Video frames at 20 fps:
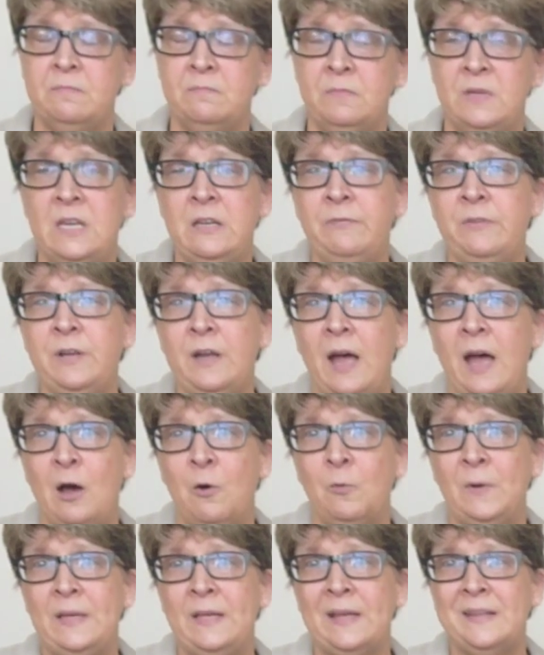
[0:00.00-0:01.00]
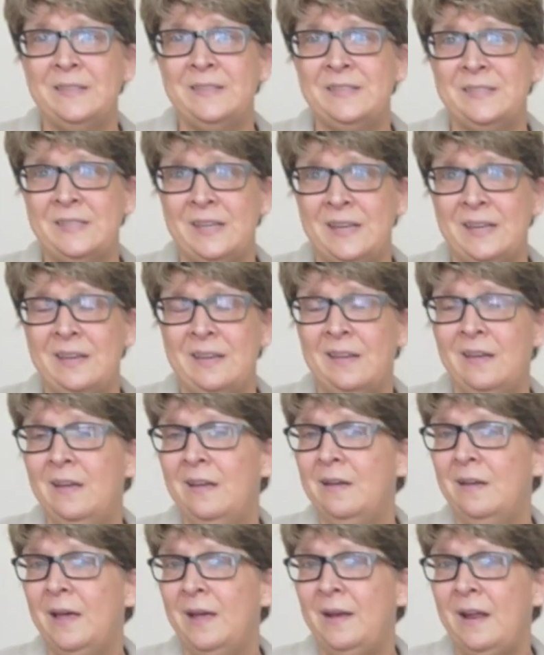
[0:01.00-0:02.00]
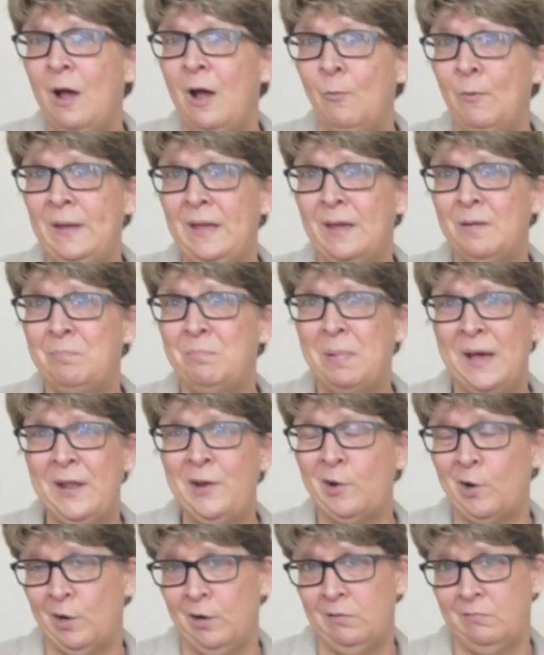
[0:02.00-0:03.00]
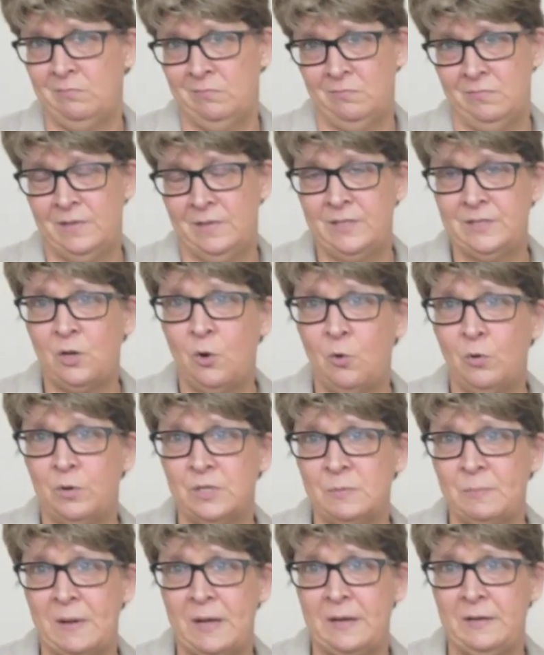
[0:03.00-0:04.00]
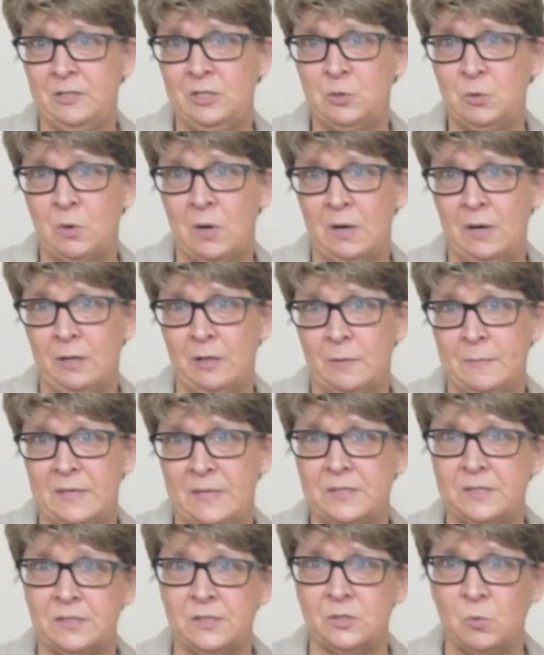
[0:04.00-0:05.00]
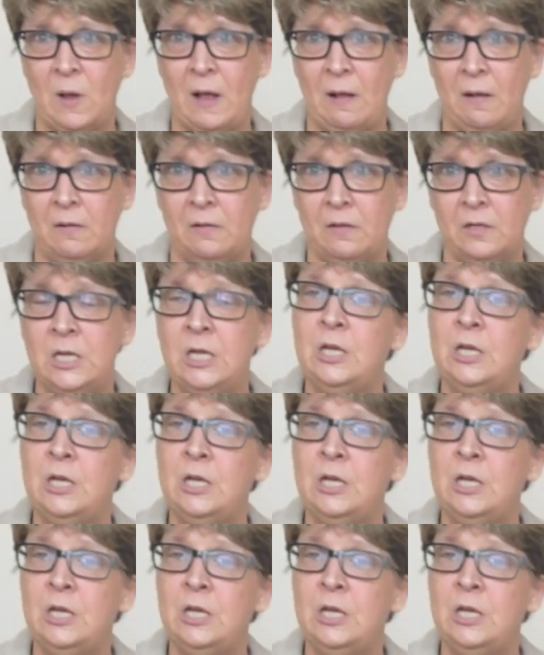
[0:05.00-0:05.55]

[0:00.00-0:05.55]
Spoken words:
even how we get sick and how we get better is corresponding to our elements as well.